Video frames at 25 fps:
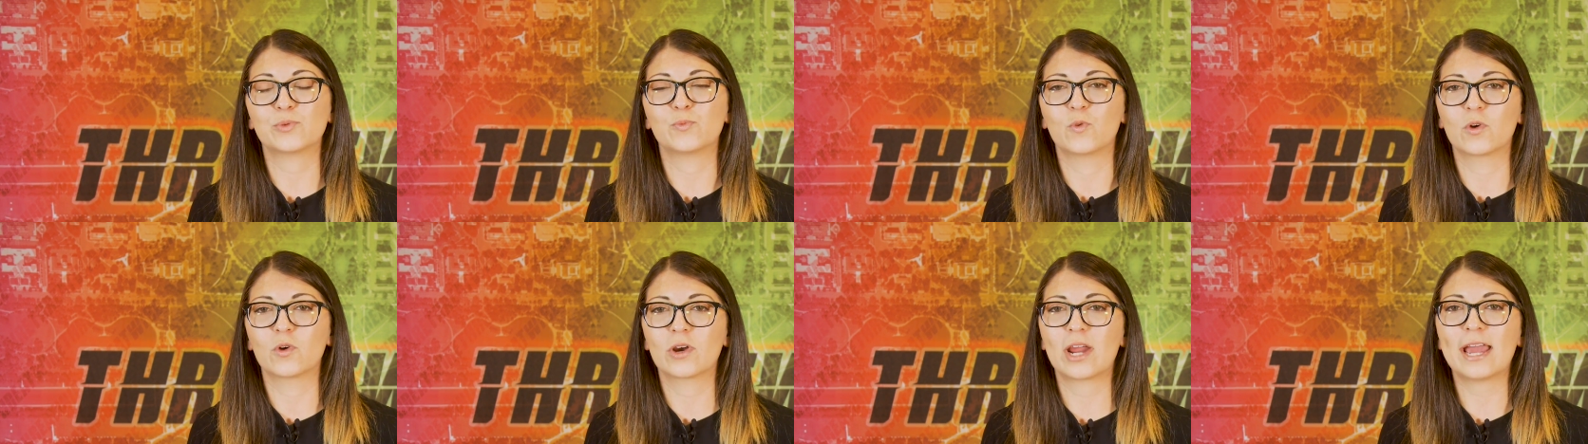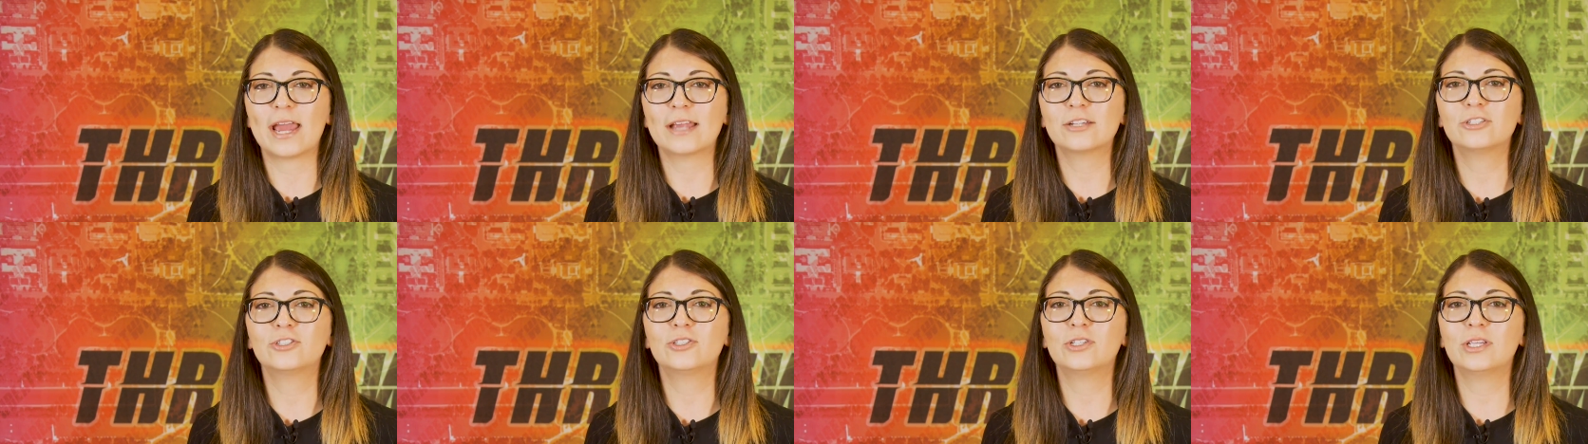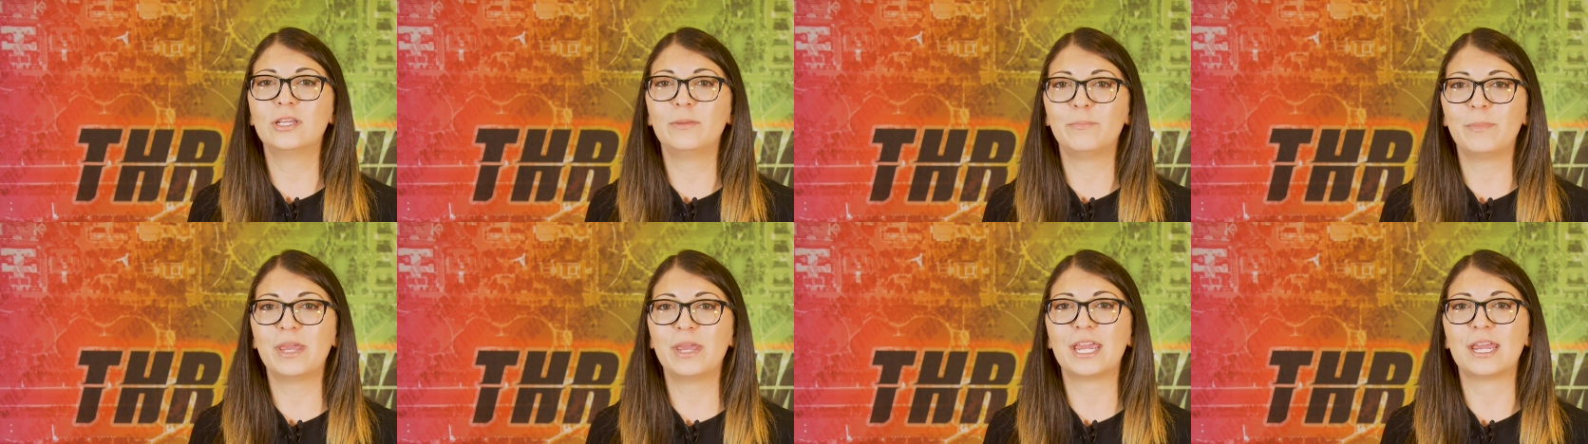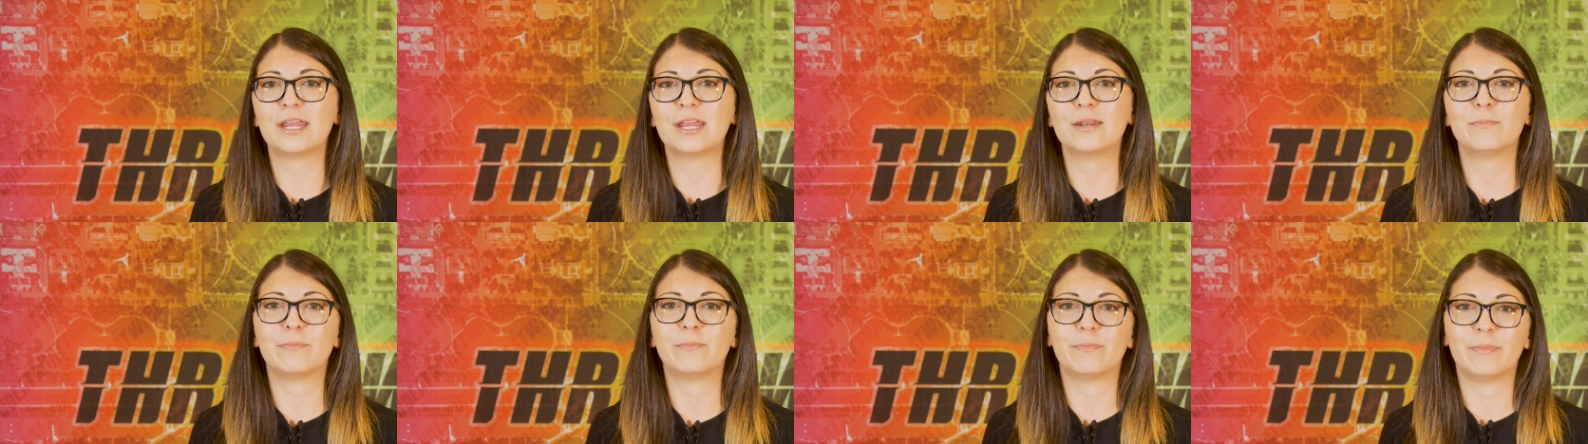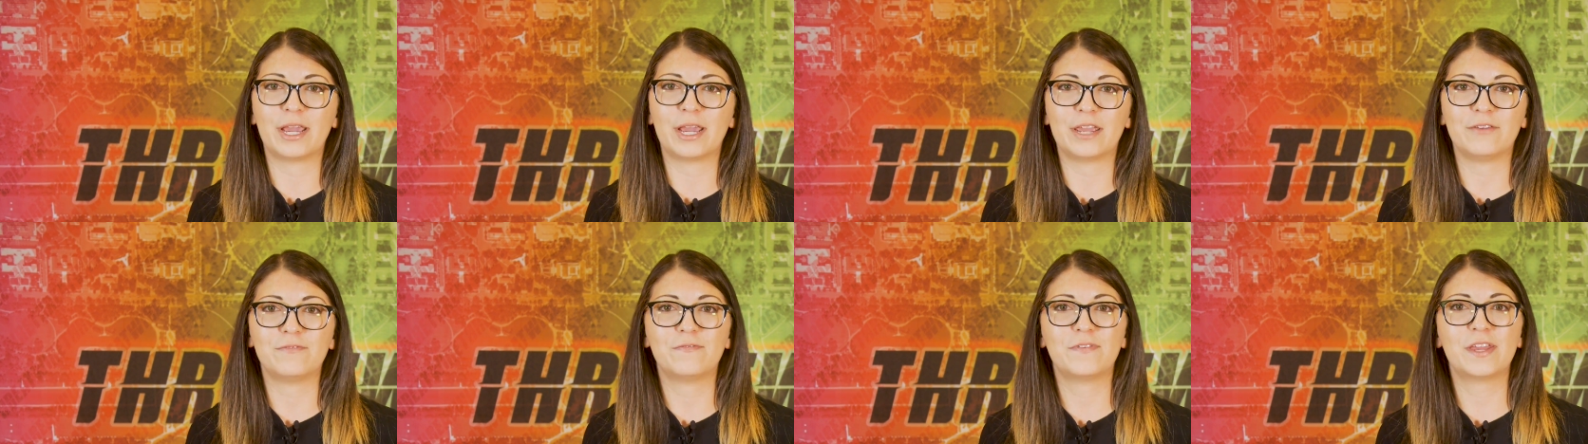were actually made
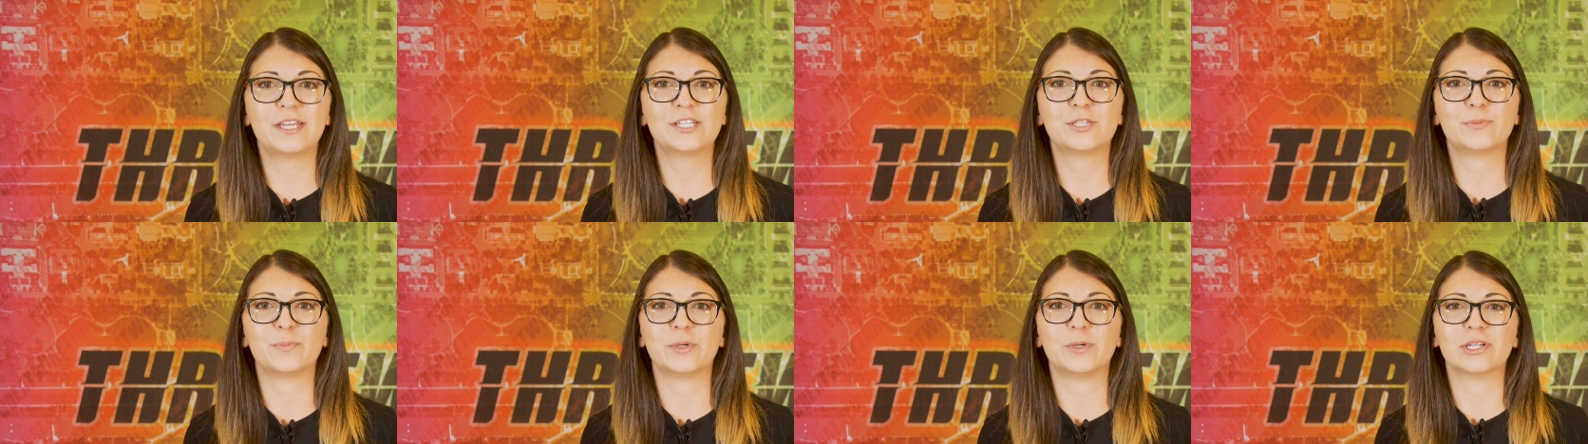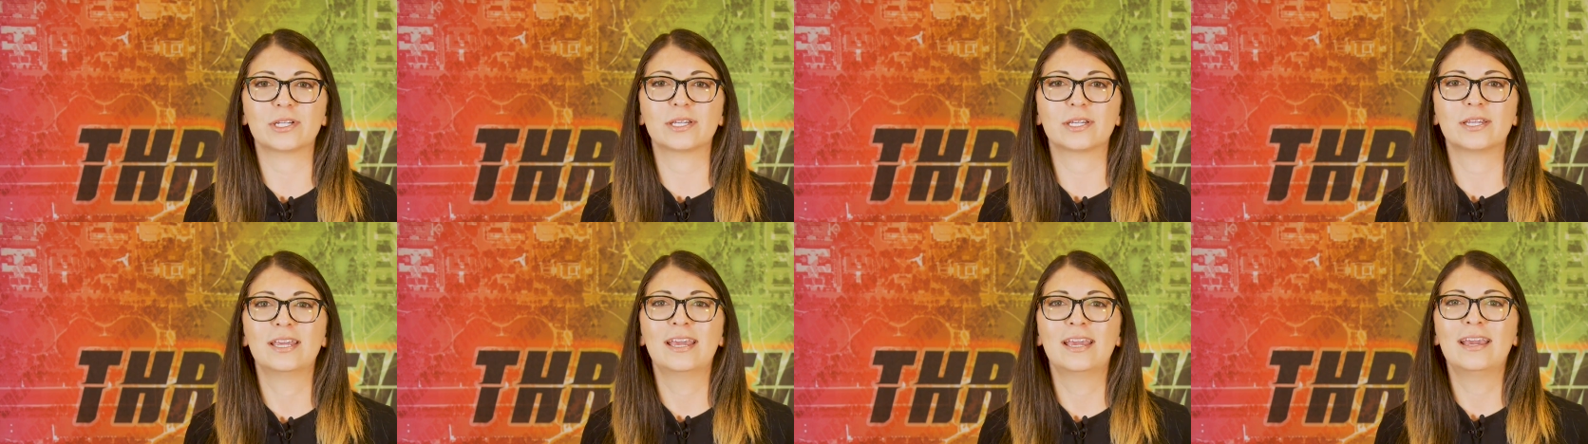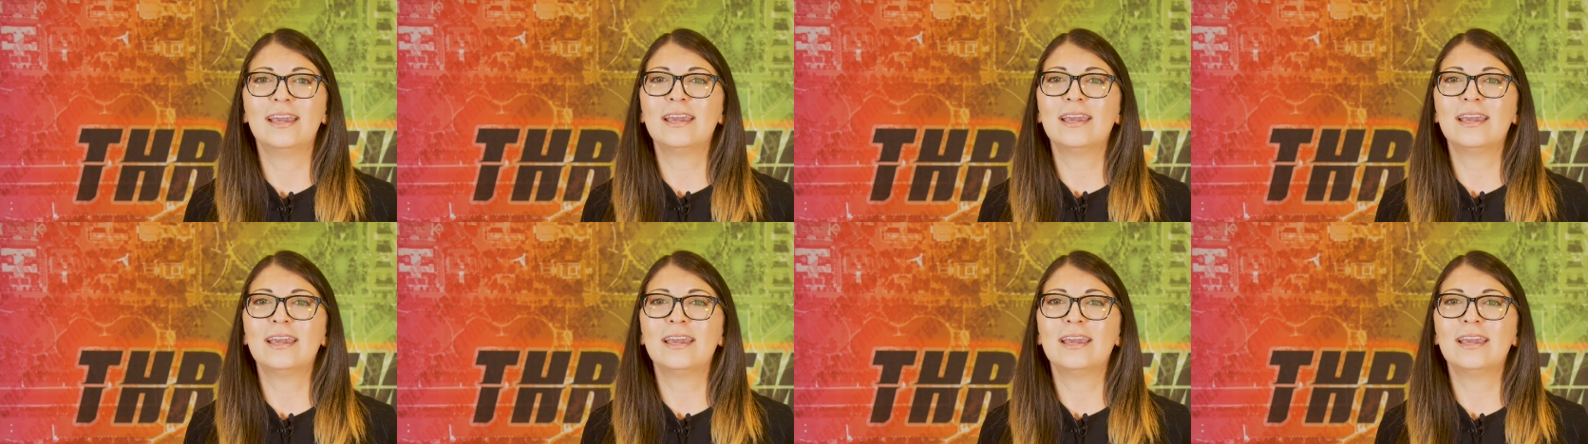by Facebook.